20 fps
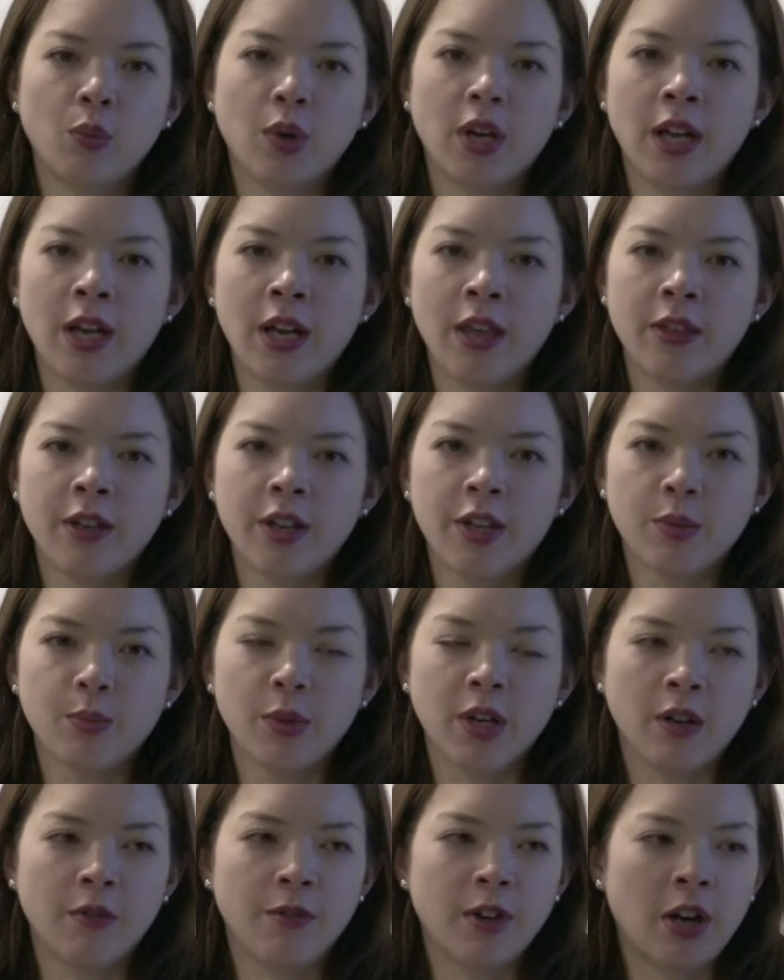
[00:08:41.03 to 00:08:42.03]
where there has
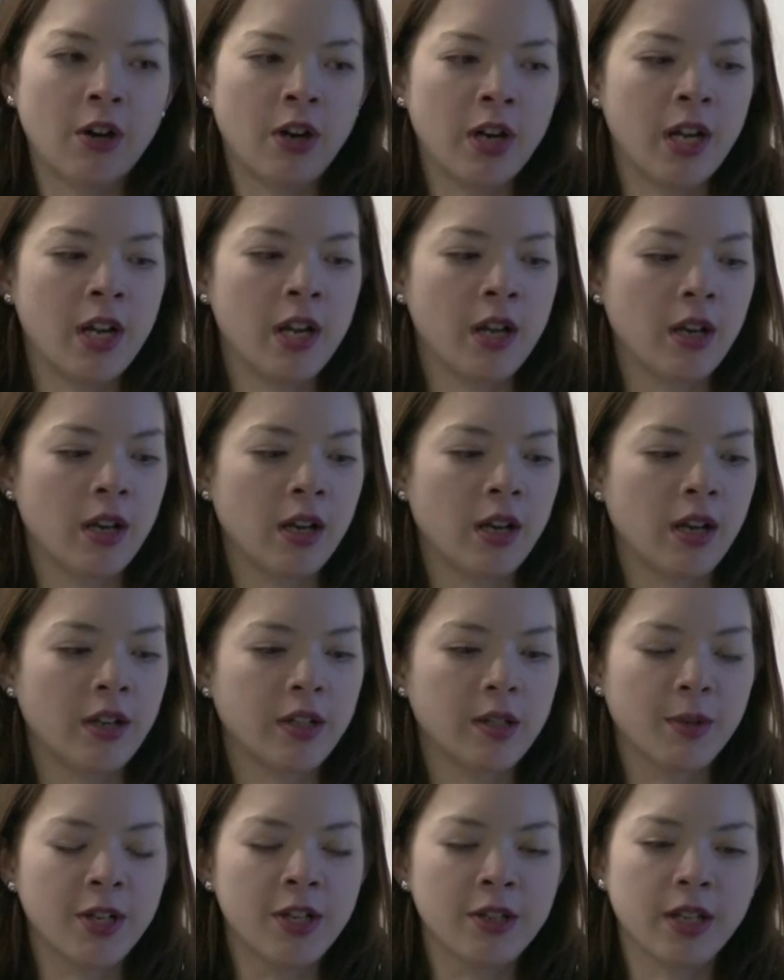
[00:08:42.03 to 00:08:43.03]
been a very,
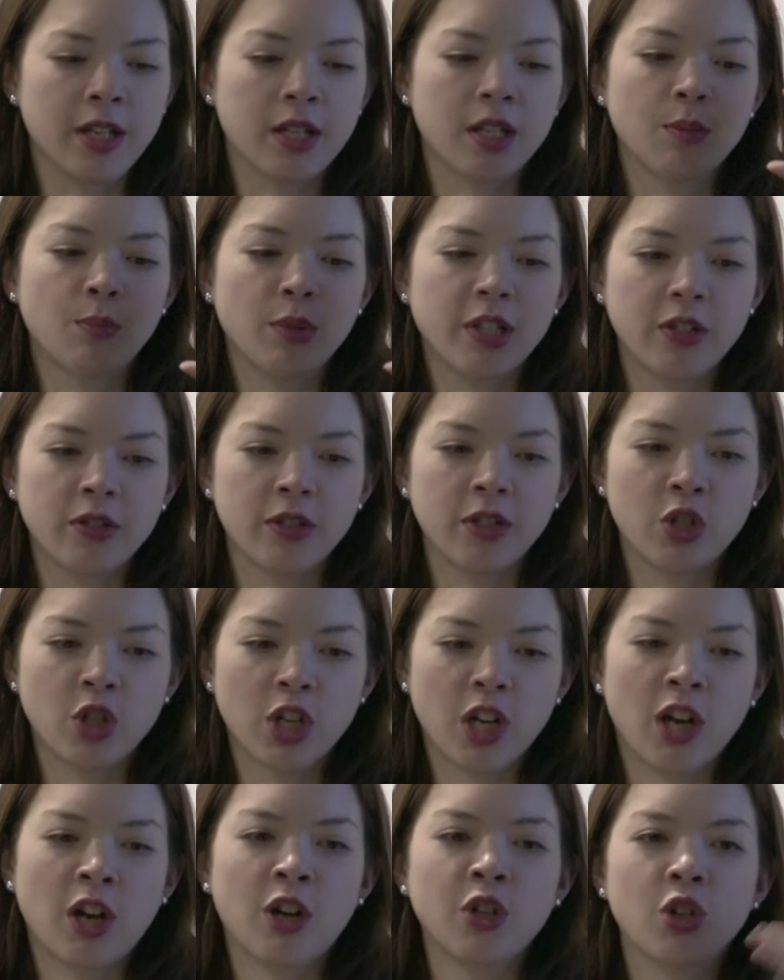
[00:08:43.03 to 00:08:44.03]
explicit
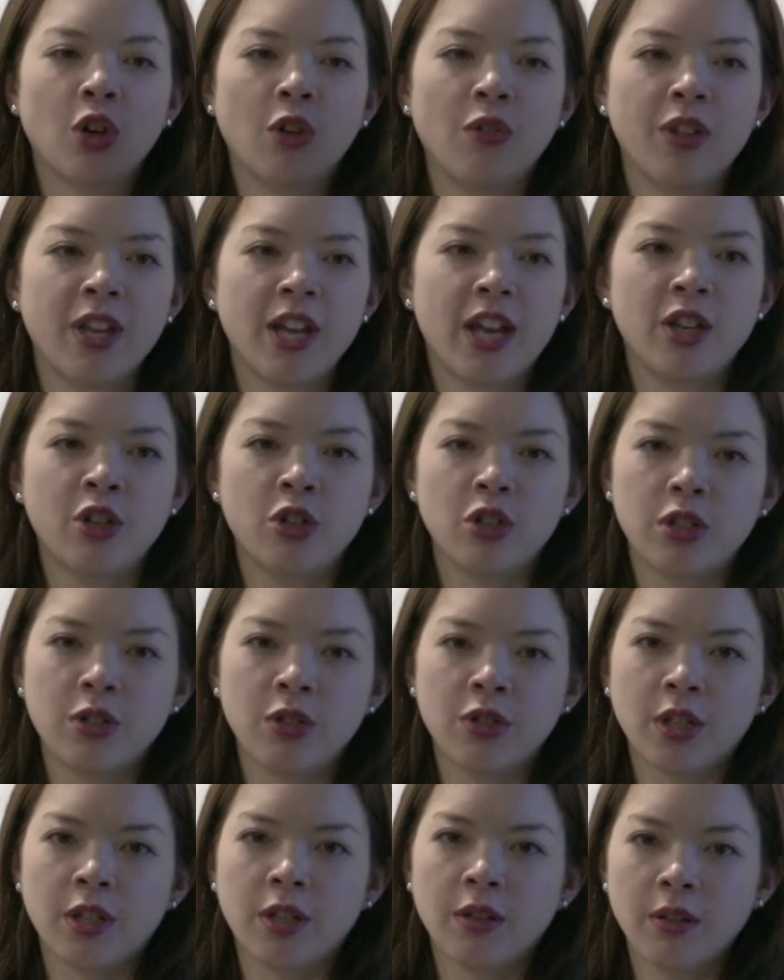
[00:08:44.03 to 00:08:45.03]
charge on the end
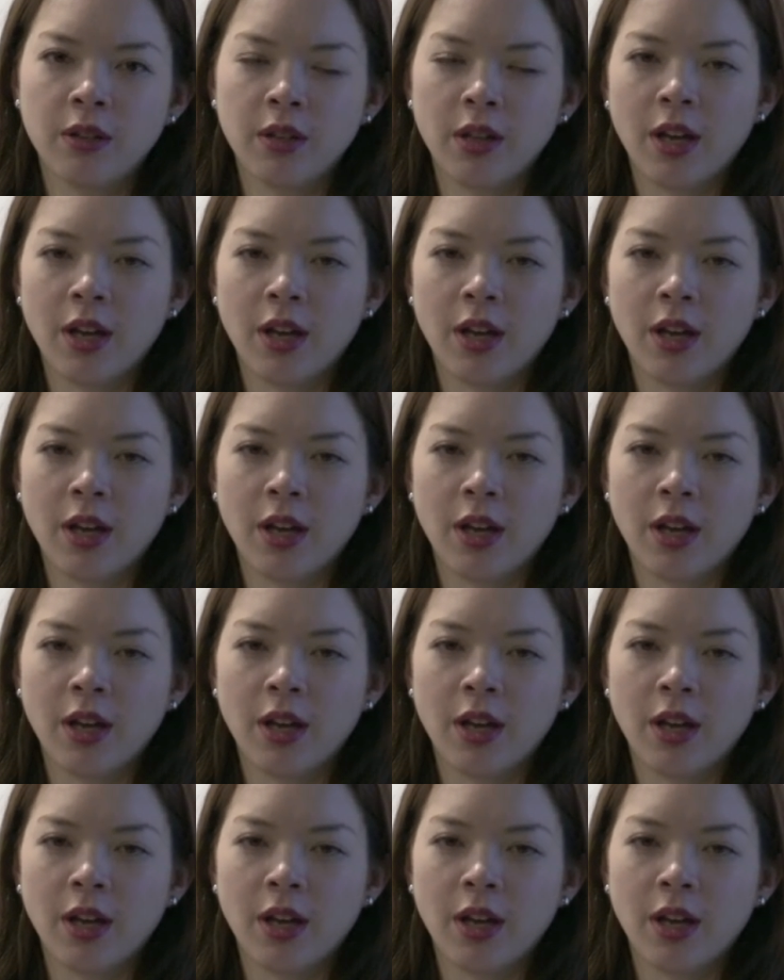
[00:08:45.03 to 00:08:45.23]
user.